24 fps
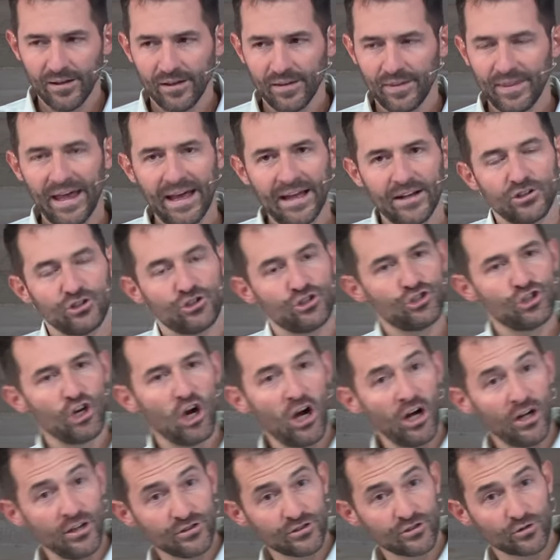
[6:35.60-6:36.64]
that
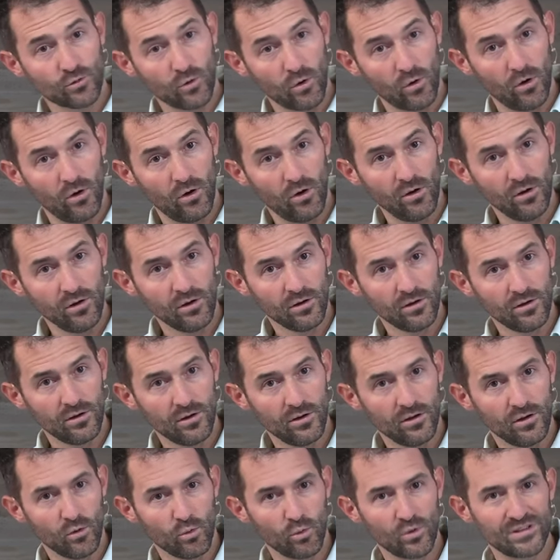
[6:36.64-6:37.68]
John's role
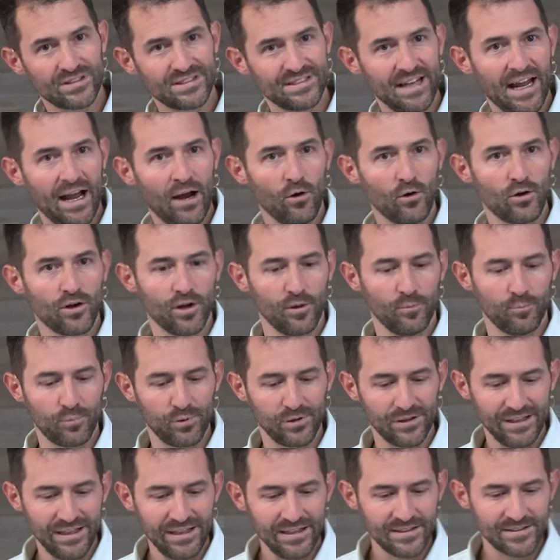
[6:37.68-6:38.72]
was now
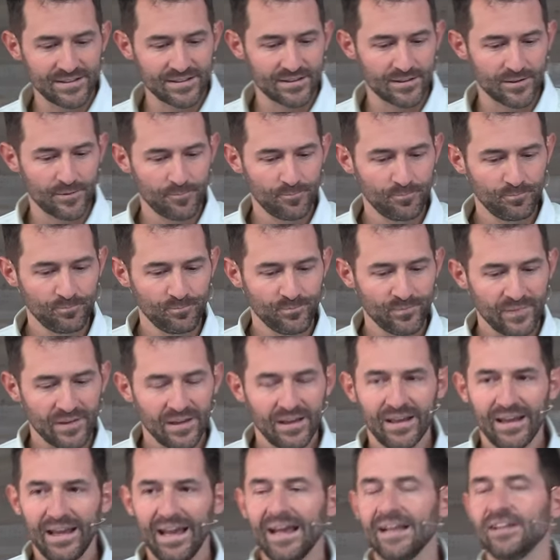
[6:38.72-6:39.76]
complete,
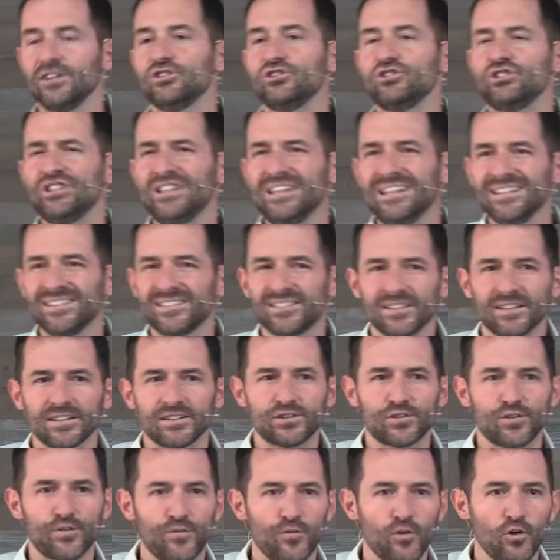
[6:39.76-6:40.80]
and
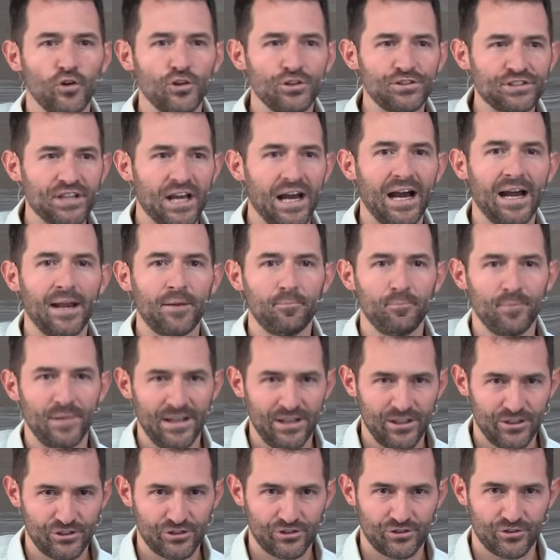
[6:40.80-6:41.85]
Jesus' full time
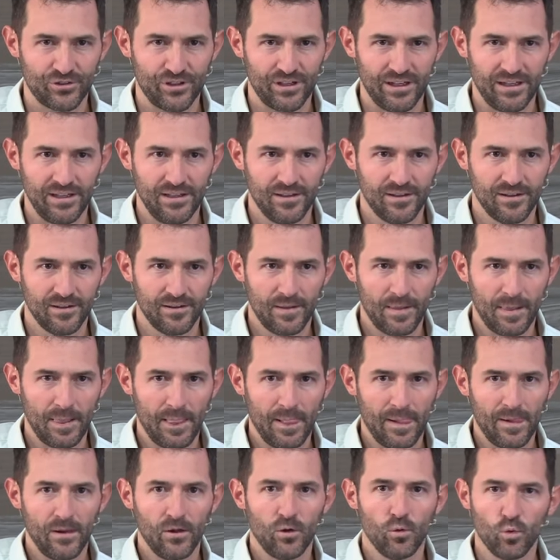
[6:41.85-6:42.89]
ministry
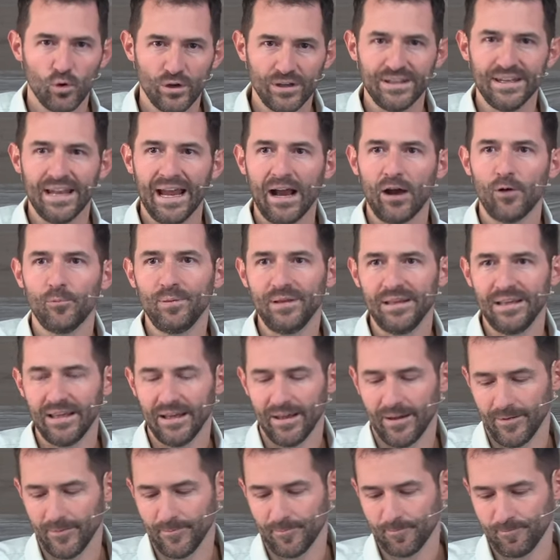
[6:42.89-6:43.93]
would now
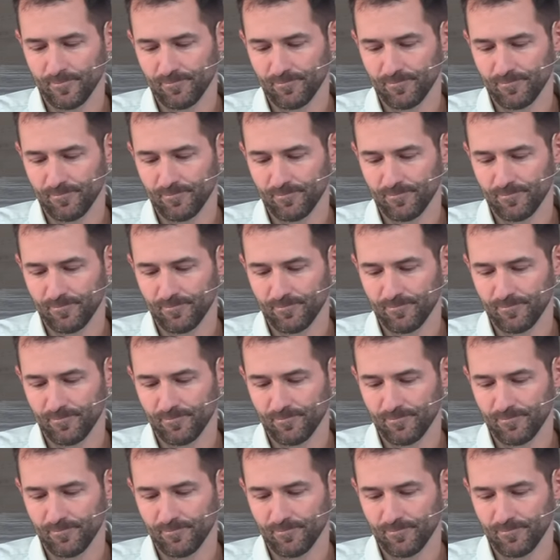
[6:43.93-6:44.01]
begin.